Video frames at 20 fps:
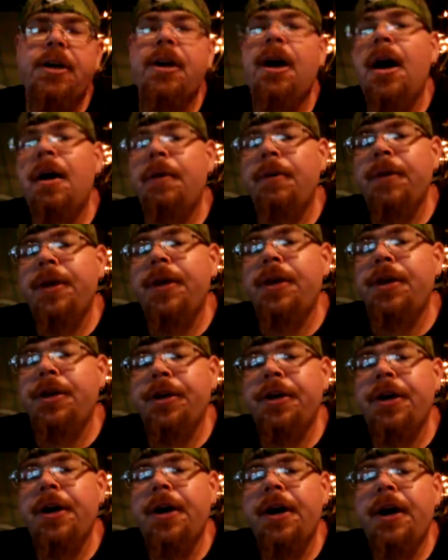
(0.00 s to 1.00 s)
caught with it in your
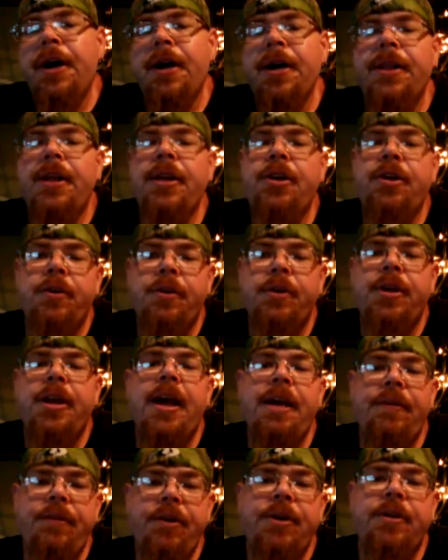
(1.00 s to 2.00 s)
car, and then you can
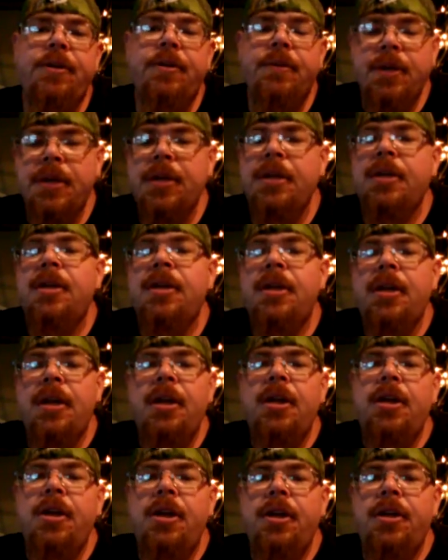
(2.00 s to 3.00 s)
have your
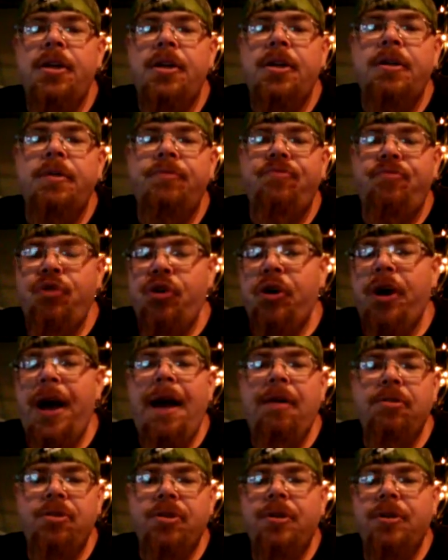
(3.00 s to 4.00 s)

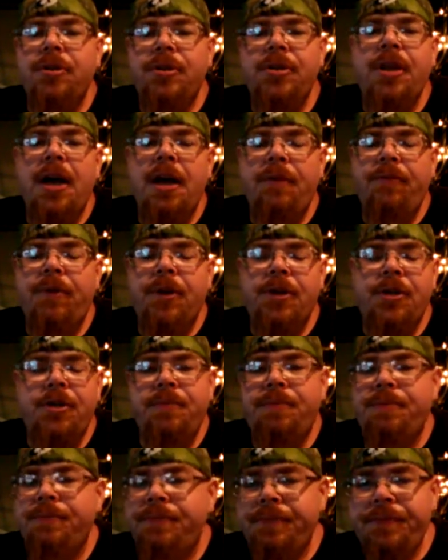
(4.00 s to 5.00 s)
household stuff, which,
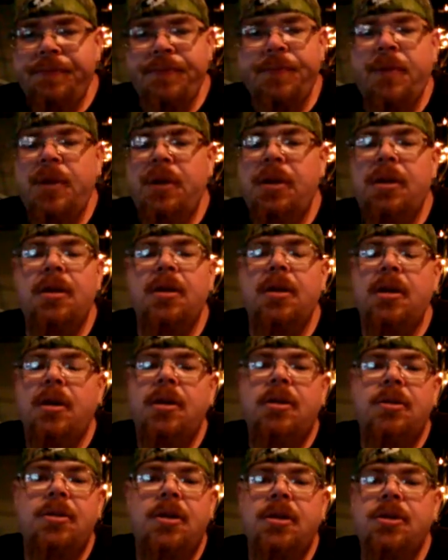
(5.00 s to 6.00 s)

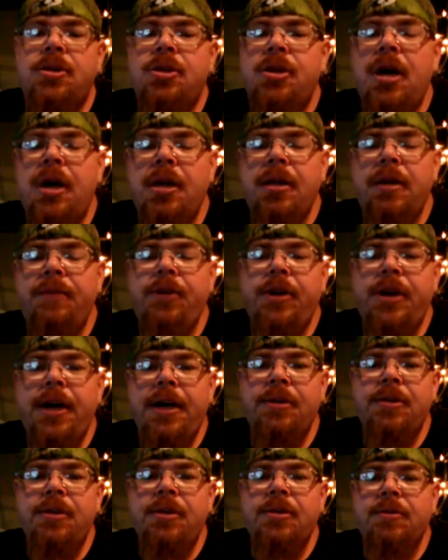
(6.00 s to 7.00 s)
as long as you're not leaving your
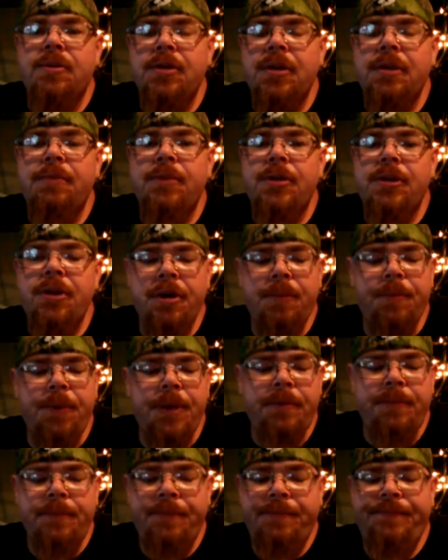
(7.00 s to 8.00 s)
house and doing something
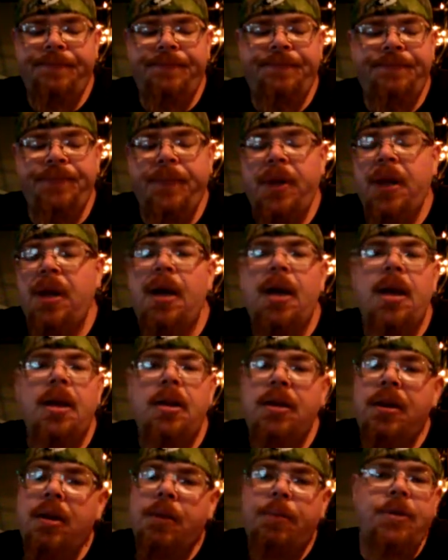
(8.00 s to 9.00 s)
stupid,
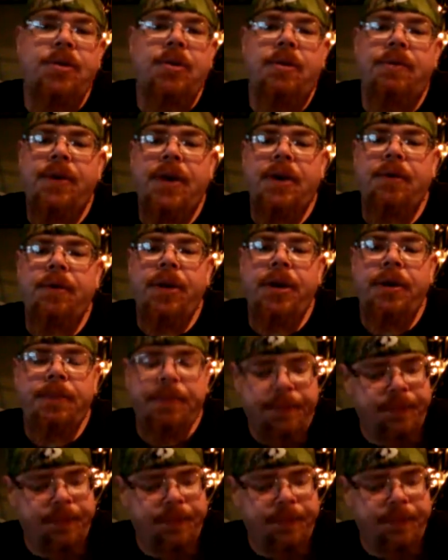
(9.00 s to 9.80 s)
nobody's going to fuck with you.